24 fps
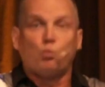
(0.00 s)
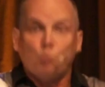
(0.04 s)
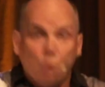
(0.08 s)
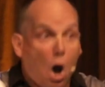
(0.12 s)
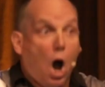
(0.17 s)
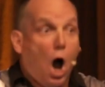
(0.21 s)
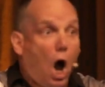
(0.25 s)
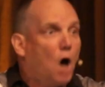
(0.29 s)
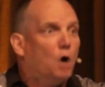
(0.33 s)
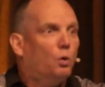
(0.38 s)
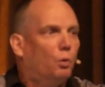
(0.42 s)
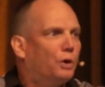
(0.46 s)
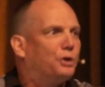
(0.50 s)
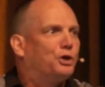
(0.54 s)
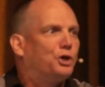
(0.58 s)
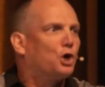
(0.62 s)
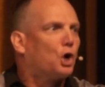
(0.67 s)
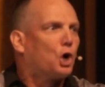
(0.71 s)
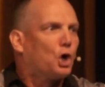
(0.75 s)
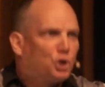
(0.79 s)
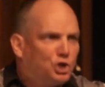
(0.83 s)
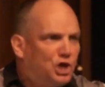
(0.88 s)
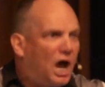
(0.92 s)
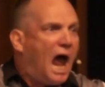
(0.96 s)
wrong with
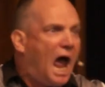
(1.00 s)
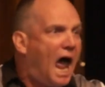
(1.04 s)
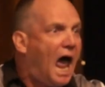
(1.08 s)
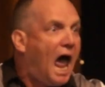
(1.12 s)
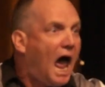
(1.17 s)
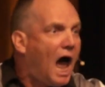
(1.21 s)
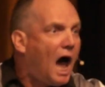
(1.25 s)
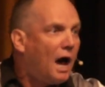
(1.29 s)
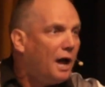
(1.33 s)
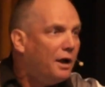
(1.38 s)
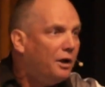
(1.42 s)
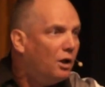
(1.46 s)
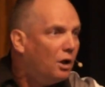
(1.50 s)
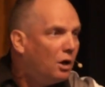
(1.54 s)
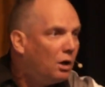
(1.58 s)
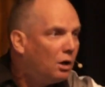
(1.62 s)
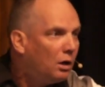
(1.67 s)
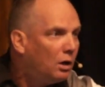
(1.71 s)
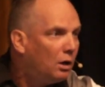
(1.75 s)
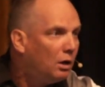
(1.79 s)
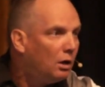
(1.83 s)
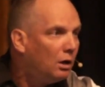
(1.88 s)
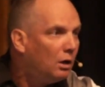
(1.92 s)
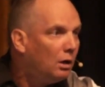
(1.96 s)
your dad?
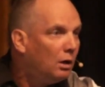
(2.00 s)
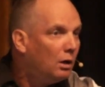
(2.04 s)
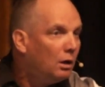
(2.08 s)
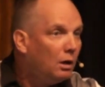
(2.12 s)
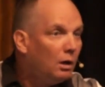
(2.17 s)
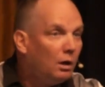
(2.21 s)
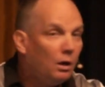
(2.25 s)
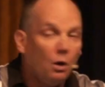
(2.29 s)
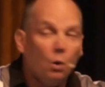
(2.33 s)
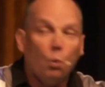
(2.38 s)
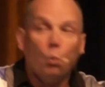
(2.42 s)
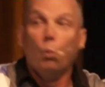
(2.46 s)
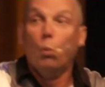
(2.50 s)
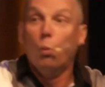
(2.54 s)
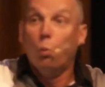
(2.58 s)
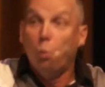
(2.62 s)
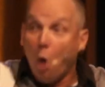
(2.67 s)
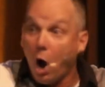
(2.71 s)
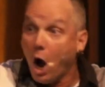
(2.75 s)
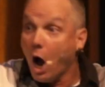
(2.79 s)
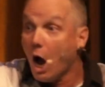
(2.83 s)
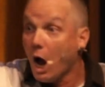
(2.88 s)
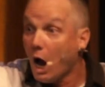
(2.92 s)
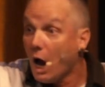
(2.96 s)

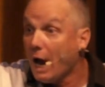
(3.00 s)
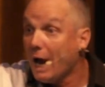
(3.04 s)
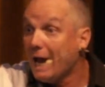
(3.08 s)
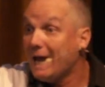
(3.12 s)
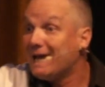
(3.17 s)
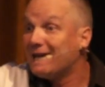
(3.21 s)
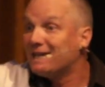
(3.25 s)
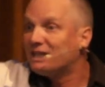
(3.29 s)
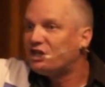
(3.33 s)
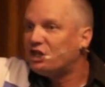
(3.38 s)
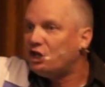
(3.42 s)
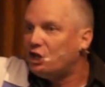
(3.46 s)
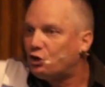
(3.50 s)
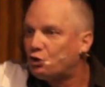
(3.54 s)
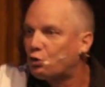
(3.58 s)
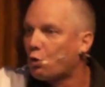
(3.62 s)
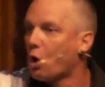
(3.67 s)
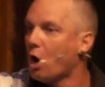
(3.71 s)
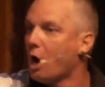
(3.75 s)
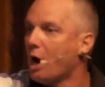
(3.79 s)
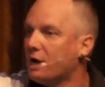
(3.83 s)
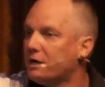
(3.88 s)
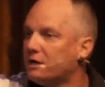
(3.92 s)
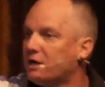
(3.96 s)
Why is he
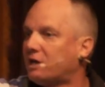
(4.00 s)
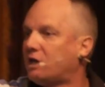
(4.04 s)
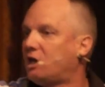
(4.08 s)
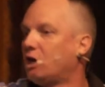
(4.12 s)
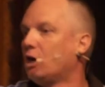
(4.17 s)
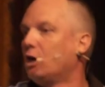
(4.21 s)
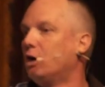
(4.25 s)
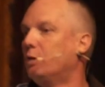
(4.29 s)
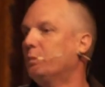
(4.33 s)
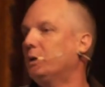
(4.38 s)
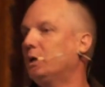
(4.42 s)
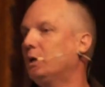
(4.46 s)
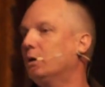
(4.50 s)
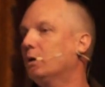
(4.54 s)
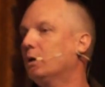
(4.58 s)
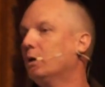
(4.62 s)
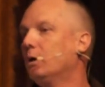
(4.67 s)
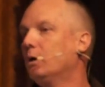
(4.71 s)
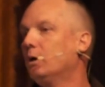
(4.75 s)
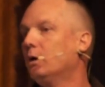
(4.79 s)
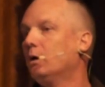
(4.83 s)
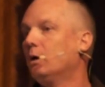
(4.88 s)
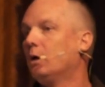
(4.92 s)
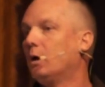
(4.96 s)
trying to kill me?
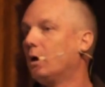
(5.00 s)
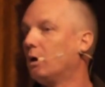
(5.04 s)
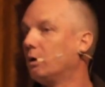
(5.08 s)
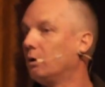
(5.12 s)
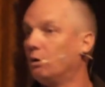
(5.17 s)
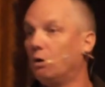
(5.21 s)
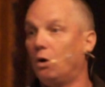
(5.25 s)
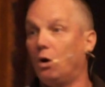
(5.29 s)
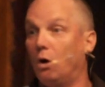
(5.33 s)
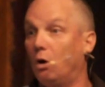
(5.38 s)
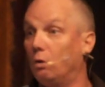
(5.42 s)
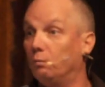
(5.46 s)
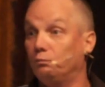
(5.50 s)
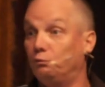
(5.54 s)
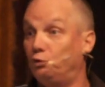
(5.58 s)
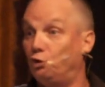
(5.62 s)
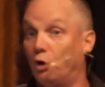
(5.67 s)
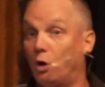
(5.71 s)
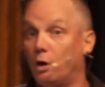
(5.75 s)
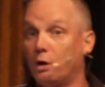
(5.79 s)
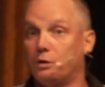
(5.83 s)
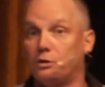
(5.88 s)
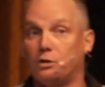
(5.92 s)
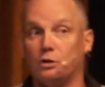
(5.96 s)

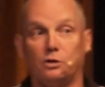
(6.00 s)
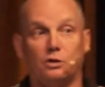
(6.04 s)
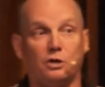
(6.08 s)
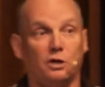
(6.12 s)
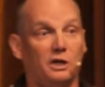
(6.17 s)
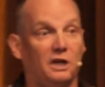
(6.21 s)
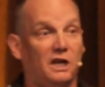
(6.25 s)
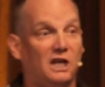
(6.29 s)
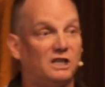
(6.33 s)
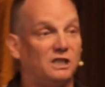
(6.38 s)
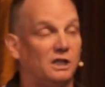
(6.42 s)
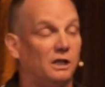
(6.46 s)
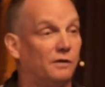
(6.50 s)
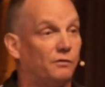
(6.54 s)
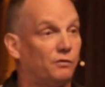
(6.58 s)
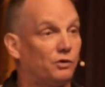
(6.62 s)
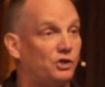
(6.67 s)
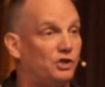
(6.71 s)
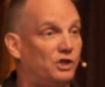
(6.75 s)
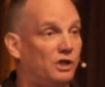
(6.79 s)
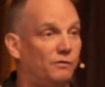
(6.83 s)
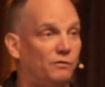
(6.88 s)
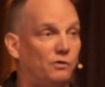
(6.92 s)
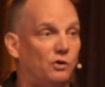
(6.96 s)
Jonathan could easily have
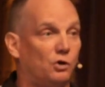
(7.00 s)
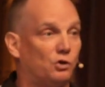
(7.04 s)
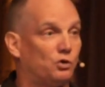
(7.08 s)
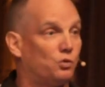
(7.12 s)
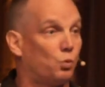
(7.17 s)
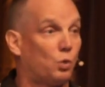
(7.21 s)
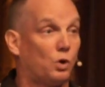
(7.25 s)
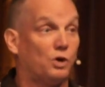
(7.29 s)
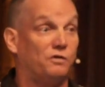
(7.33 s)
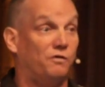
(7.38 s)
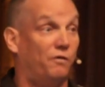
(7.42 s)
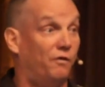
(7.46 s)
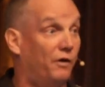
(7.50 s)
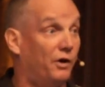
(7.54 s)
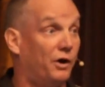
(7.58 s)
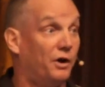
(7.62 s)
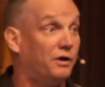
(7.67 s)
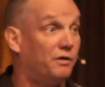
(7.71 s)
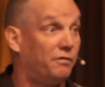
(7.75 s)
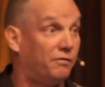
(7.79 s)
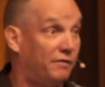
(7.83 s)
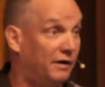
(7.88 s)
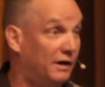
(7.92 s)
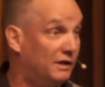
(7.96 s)
received those words
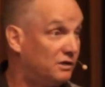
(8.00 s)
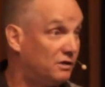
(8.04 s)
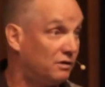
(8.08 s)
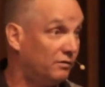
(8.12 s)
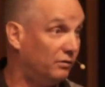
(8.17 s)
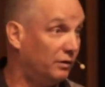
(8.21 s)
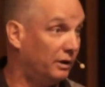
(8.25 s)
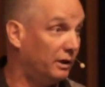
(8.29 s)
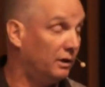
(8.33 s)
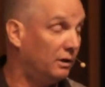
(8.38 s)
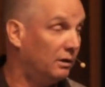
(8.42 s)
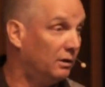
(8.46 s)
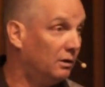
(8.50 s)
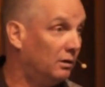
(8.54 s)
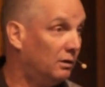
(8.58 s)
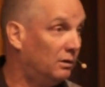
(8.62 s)
very defensively.